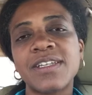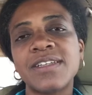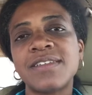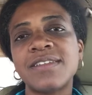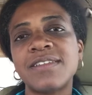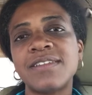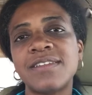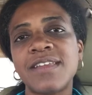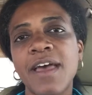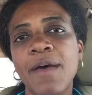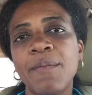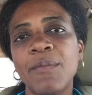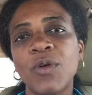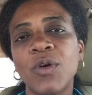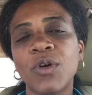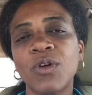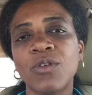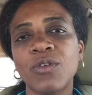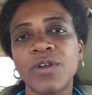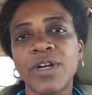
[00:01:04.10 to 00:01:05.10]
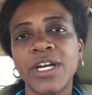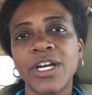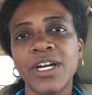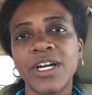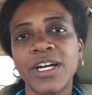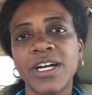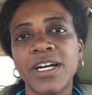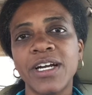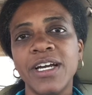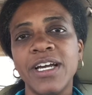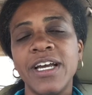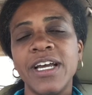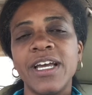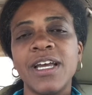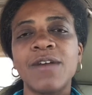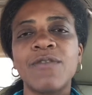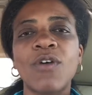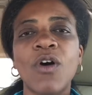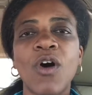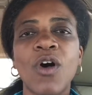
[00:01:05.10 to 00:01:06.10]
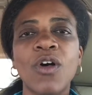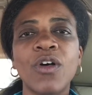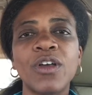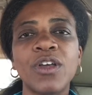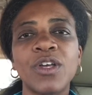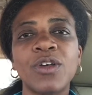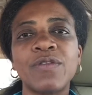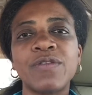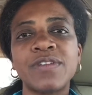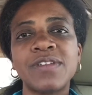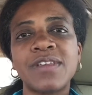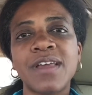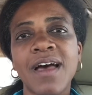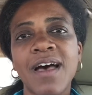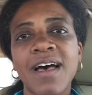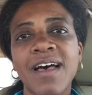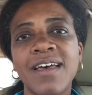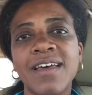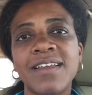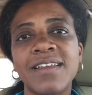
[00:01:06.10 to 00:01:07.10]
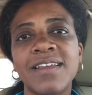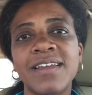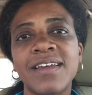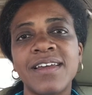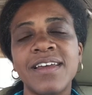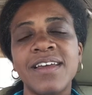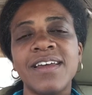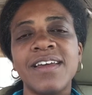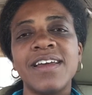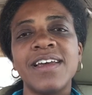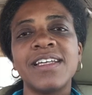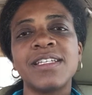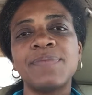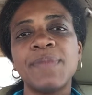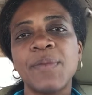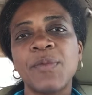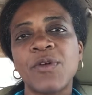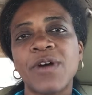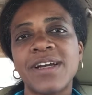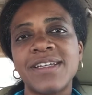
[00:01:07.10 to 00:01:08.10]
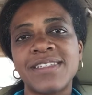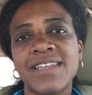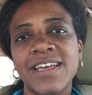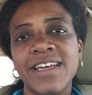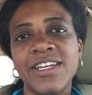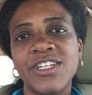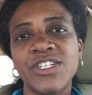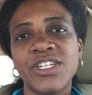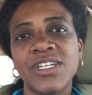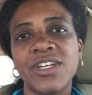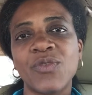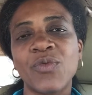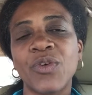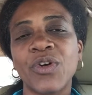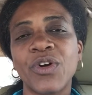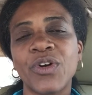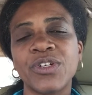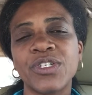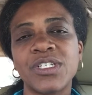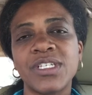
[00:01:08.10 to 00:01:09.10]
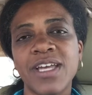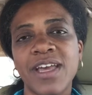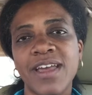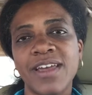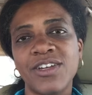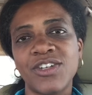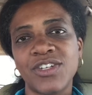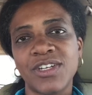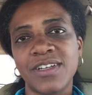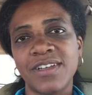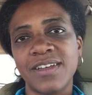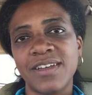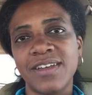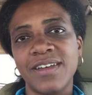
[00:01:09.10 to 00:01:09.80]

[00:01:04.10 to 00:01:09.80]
in a STEM career if all you've done is memorization and regurgitation.